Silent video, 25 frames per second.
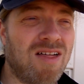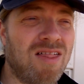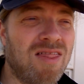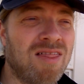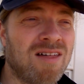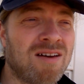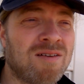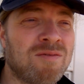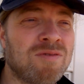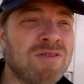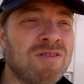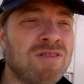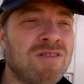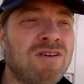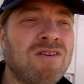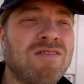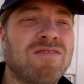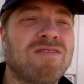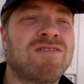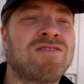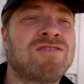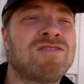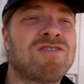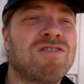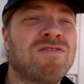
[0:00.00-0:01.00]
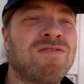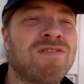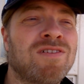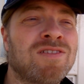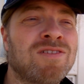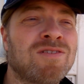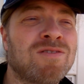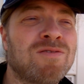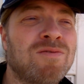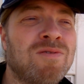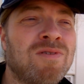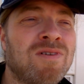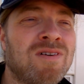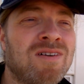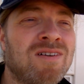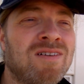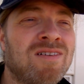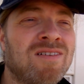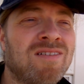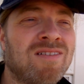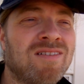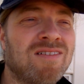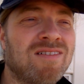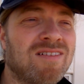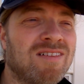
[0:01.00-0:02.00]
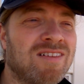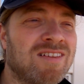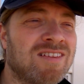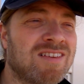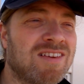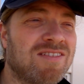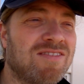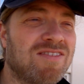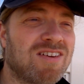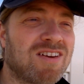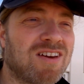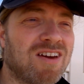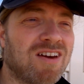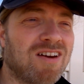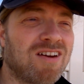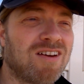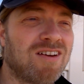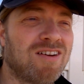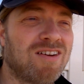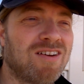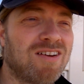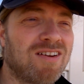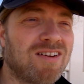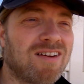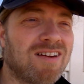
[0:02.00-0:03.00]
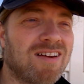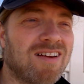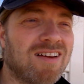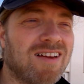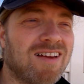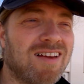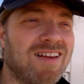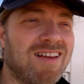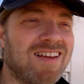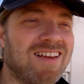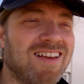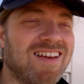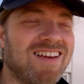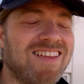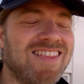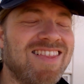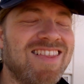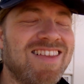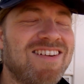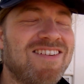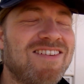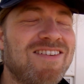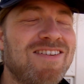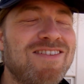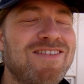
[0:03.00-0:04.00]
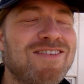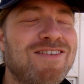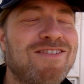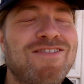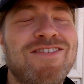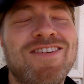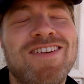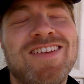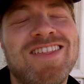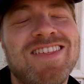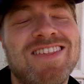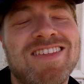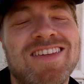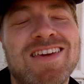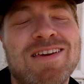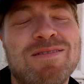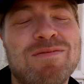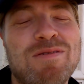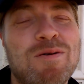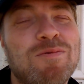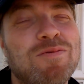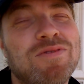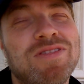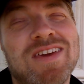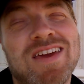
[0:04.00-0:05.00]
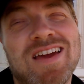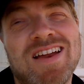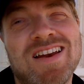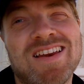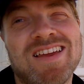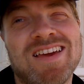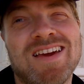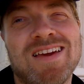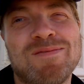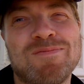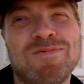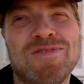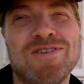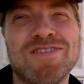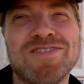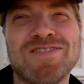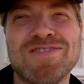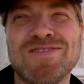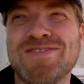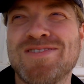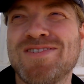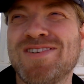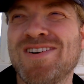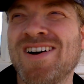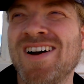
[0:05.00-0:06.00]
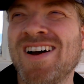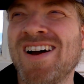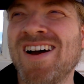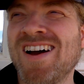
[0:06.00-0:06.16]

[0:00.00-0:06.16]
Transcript: like with a lot of this stuff, I thought, well, let's give it a go. Not really thinking about what the end game was, or